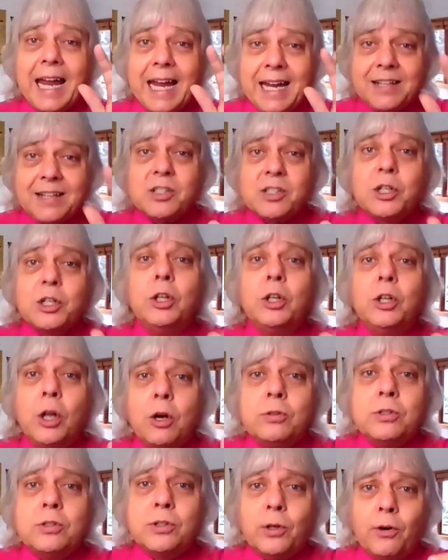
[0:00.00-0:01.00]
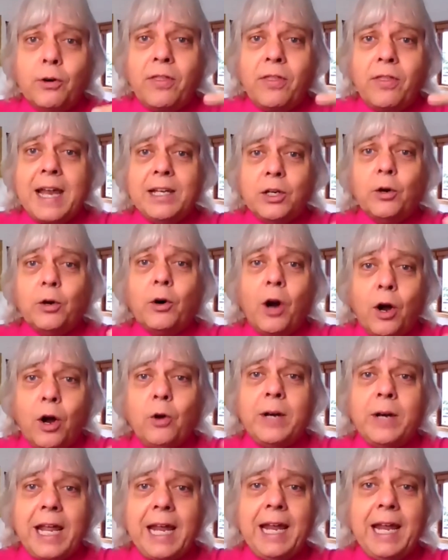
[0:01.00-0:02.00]
It's closer than your
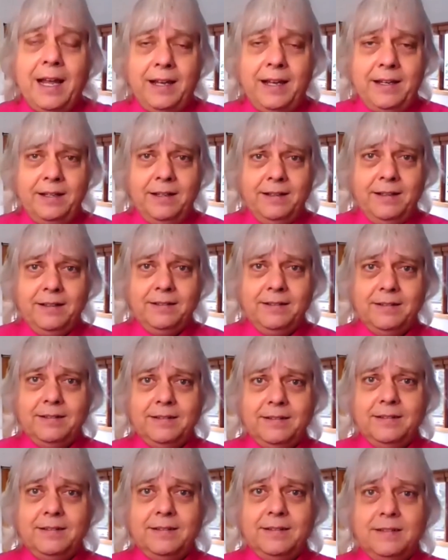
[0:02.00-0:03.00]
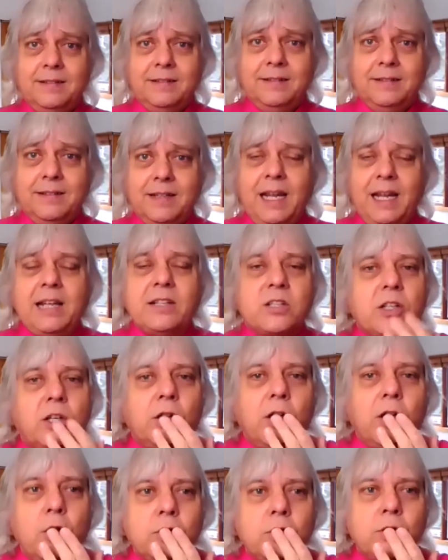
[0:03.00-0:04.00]
own hand. It's
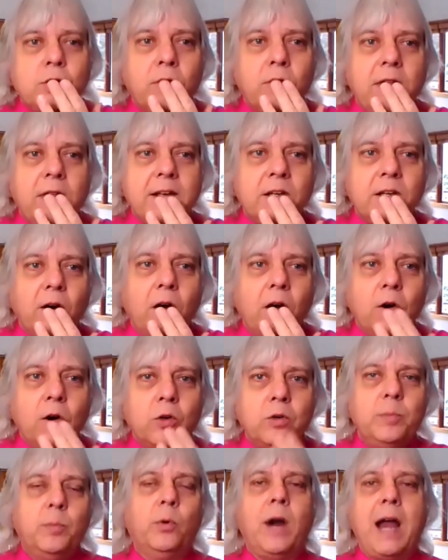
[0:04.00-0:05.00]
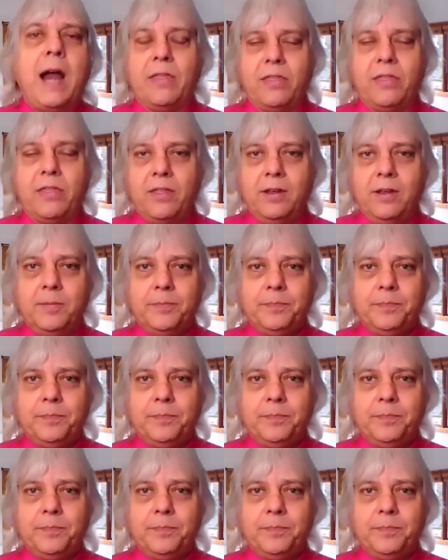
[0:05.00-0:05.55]
closer than your own breath.